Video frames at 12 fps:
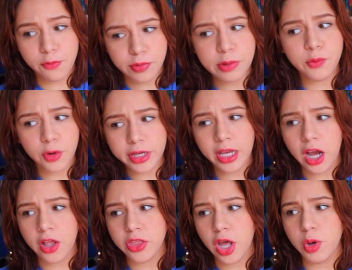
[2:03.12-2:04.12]
I've been working
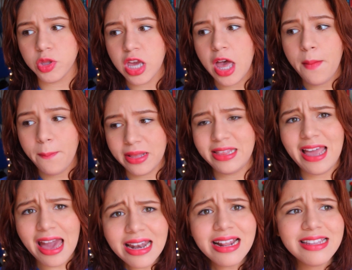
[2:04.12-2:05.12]
on those, but
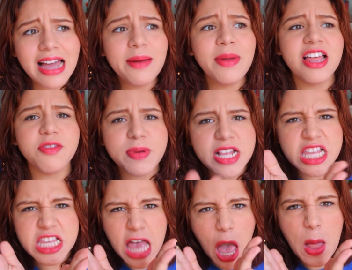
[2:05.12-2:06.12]
the editing time has been
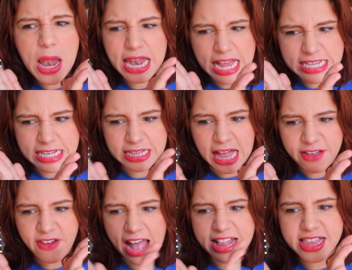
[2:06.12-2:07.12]
so little.
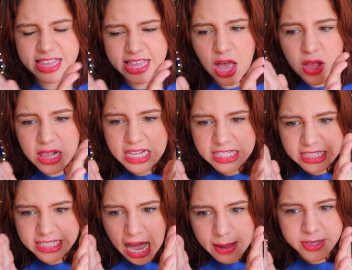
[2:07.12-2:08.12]
I've had so little
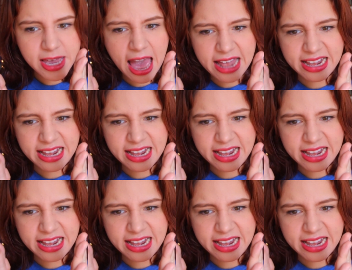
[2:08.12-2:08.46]
time to